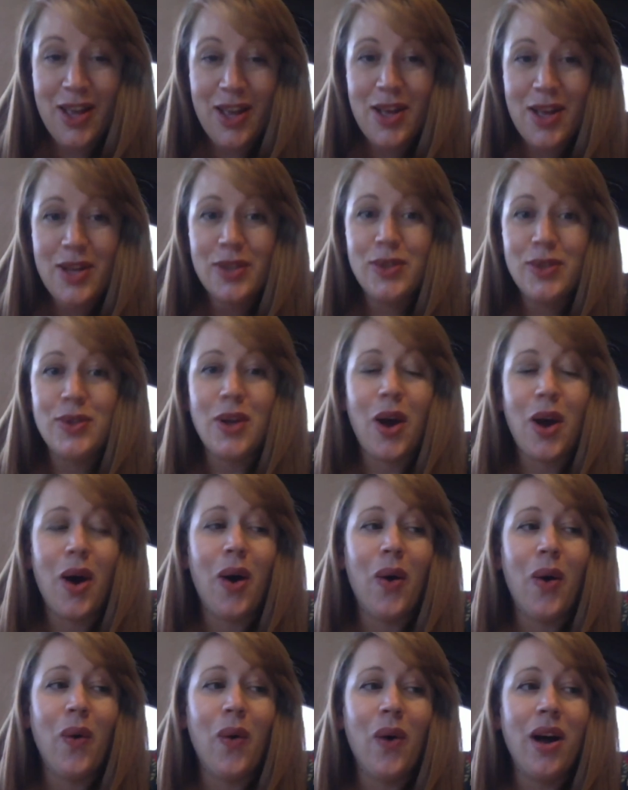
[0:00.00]

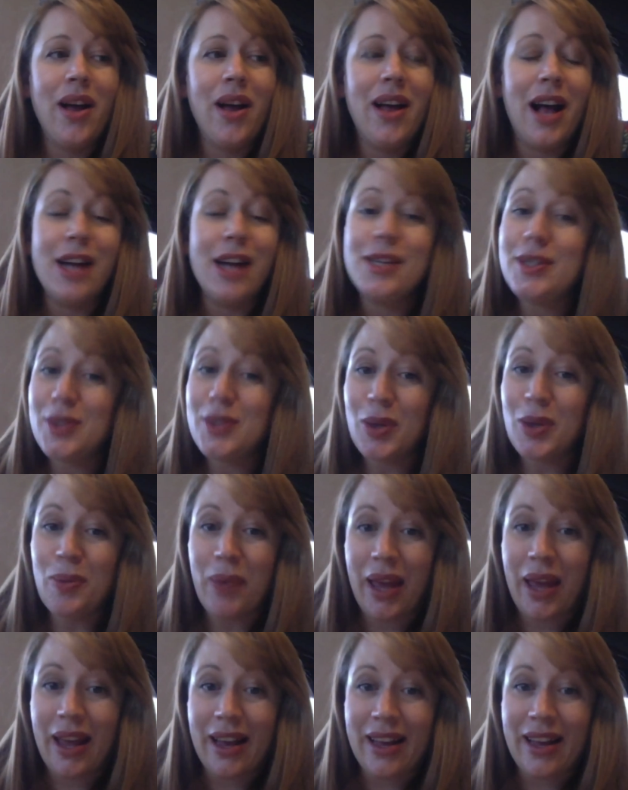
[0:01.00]
So,
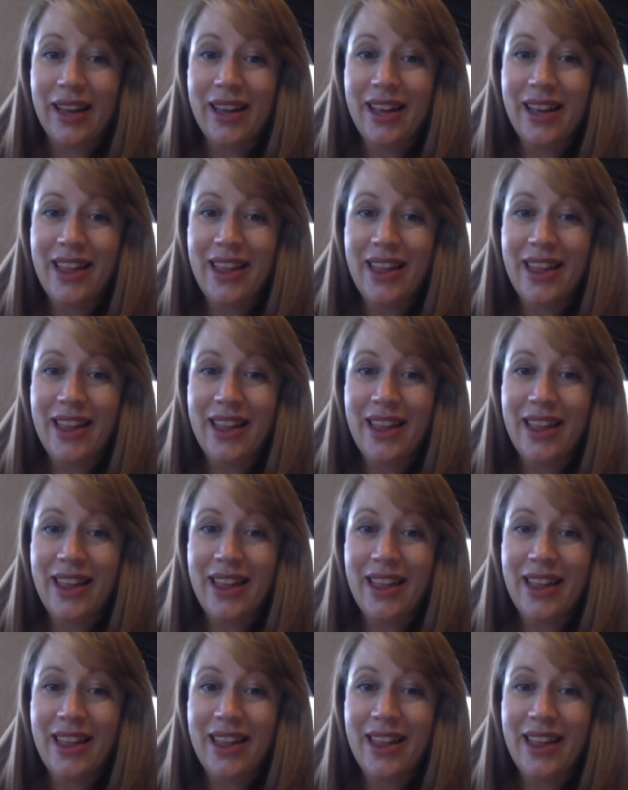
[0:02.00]
assuming